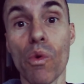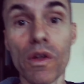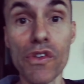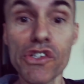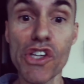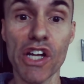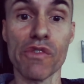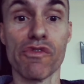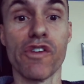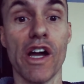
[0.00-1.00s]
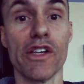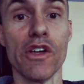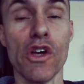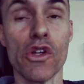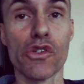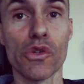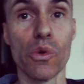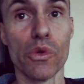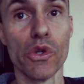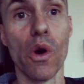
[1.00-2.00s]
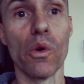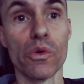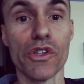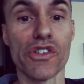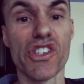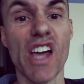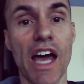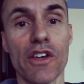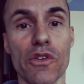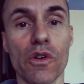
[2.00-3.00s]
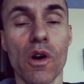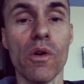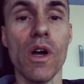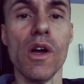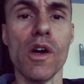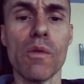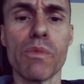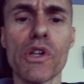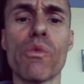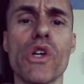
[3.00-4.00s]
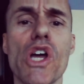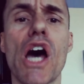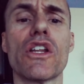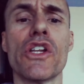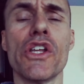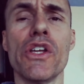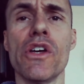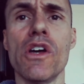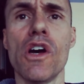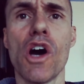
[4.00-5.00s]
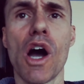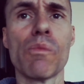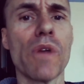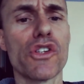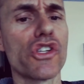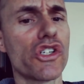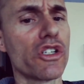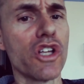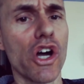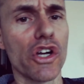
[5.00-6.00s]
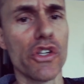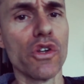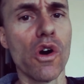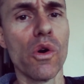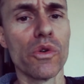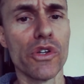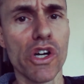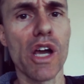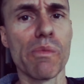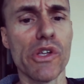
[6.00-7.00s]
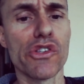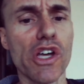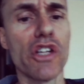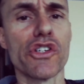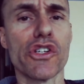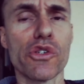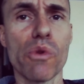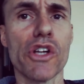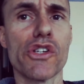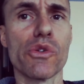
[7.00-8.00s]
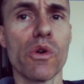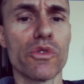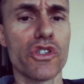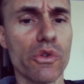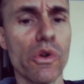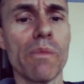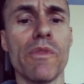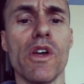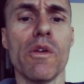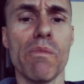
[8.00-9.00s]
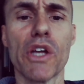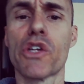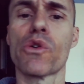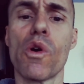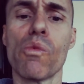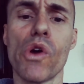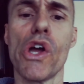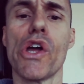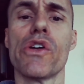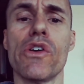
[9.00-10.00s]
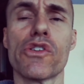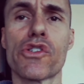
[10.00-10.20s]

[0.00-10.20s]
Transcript: I won the second fight. So, yo, there's that, you know? But in reality, I'm not such a lug, you know? You gotta be intelligent to write your own script, make your own way.